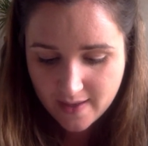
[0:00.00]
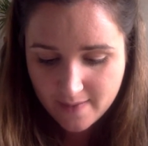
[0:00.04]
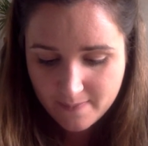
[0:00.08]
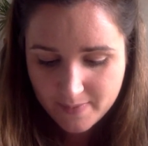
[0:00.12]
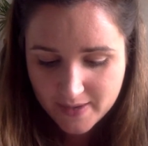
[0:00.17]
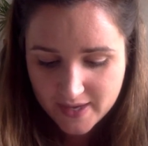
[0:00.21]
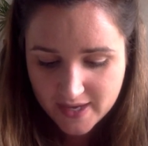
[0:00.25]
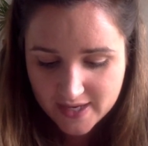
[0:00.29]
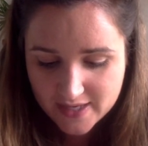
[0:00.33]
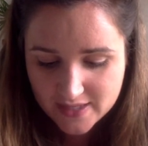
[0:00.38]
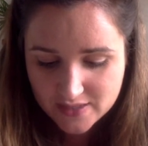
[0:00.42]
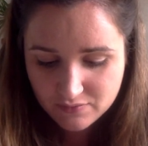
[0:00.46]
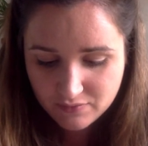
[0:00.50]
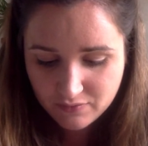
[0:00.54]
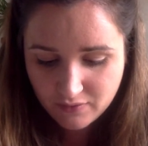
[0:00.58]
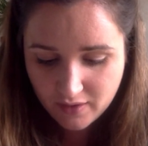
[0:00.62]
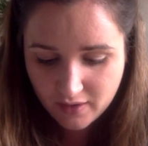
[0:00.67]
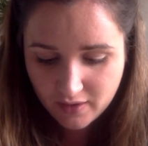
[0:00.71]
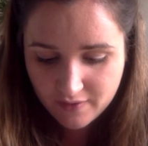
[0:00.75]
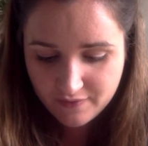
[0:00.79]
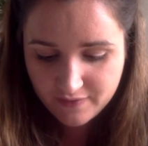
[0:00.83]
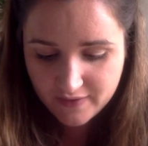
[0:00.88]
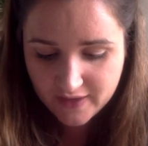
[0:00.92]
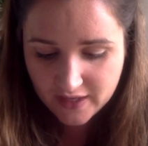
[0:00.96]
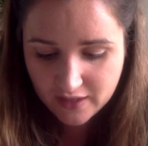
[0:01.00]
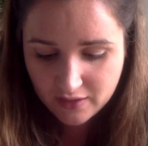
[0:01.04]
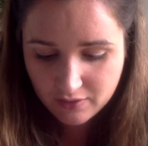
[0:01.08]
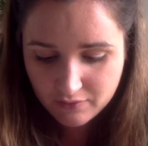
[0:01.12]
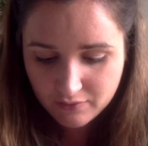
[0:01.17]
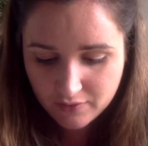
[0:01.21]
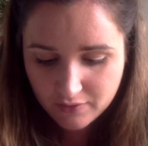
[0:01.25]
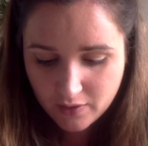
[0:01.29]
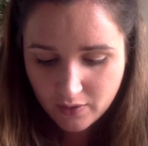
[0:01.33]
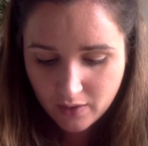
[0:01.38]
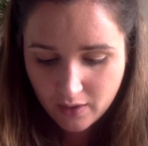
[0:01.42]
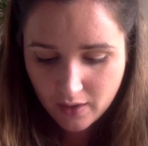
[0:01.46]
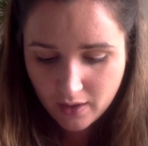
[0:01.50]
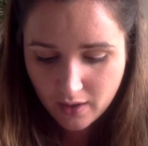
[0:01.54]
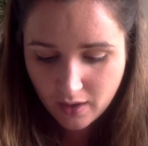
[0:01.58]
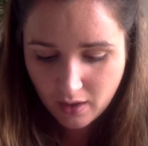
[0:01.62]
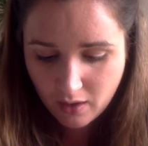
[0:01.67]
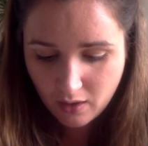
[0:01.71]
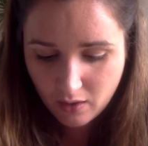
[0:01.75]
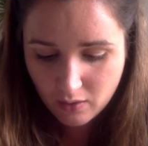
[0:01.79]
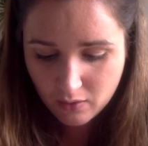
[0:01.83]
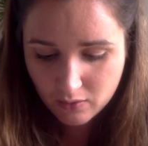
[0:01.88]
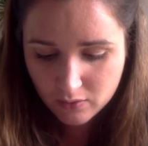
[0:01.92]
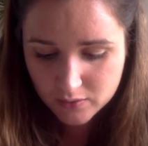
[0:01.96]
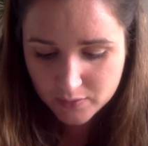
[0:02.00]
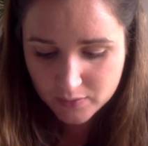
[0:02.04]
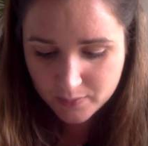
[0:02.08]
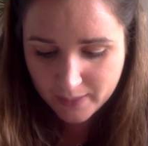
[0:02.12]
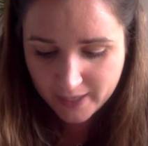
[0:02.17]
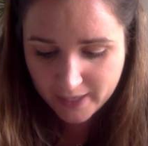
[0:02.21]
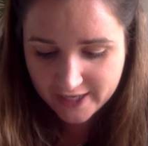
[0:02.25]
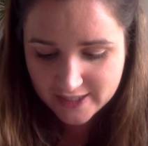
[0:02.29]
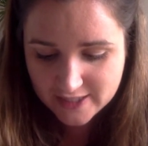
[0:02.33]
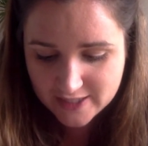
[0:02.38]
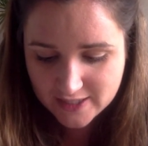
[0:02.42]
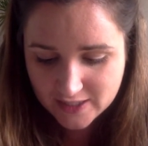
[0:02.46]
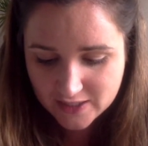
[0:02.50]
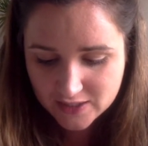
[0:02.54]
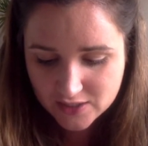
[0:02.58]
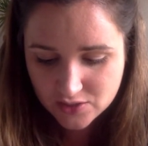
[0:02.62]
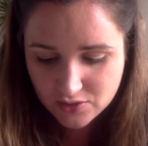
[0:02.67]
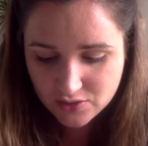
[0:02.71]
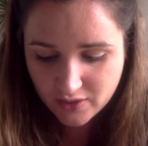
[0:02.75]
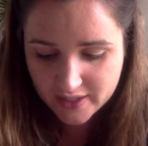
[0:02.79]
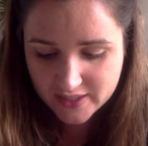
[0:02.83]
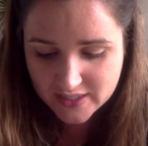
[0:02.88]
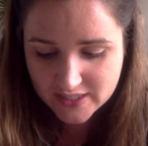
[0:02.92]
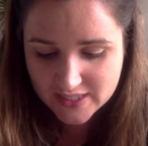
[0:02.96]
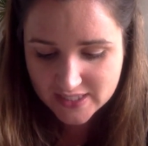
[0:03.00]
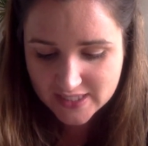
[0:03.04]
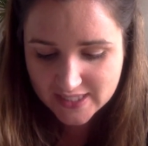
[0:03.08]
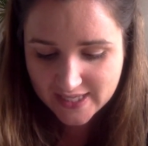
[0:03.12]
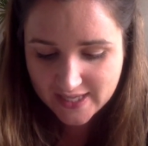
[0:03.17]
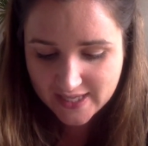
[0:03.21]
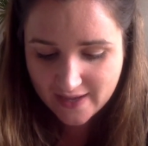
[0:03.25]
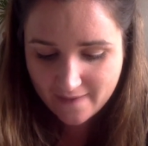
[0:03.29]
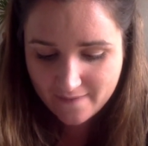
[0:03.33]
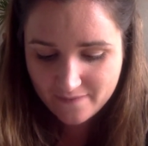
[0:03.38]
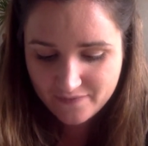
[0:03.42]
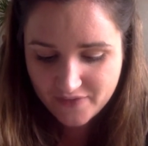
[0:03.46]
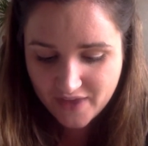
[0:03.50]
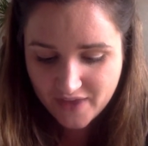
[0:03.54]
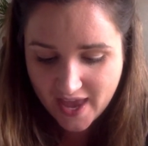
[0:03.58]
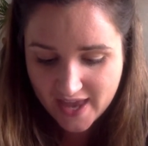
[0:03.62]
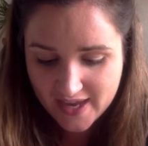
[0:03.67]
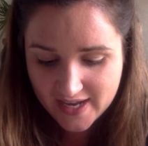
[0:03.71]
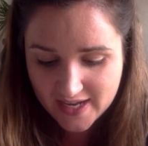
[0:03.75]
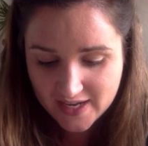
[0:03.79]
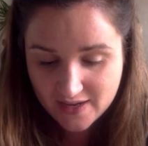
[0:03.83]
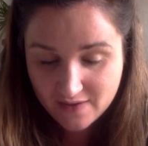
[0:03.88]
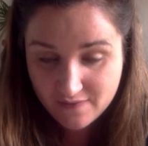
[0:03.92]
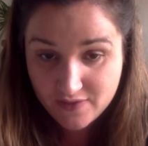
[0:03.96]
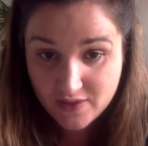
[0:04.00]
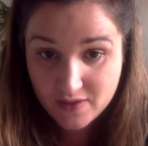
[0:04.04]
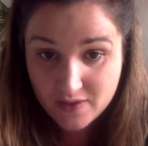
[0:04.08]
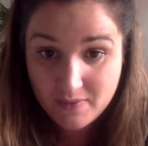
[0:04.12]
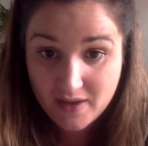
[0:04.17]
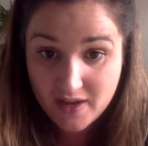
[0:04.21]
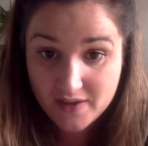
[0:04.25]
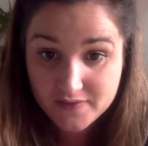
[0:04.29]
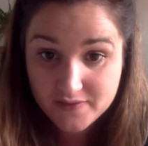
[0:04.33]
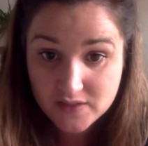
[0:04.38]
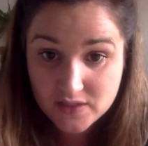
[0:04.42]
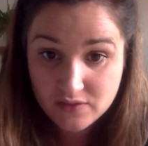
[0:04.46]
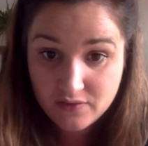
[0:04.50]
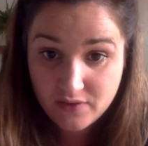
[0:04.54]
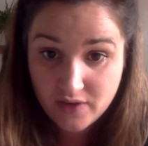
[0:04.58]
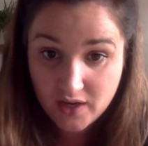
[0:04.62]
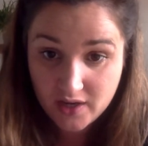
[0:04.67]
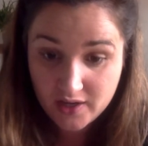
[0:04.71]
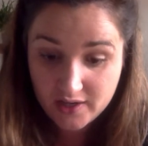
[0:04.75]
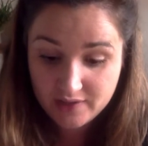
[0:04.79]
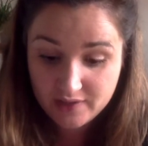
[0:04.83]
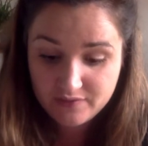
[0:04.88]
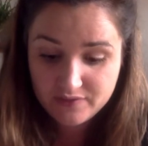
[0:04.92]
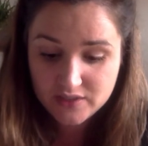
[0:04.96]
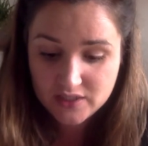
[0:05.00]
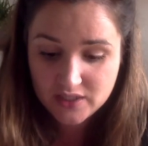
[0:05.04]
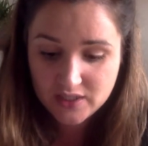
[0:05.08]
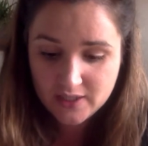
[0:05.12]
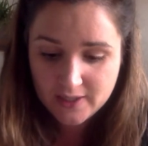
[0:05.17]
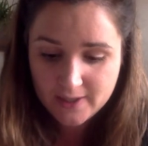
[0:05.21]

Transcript: Bee is rifling through her old paintings, trying to see if any of them have survived.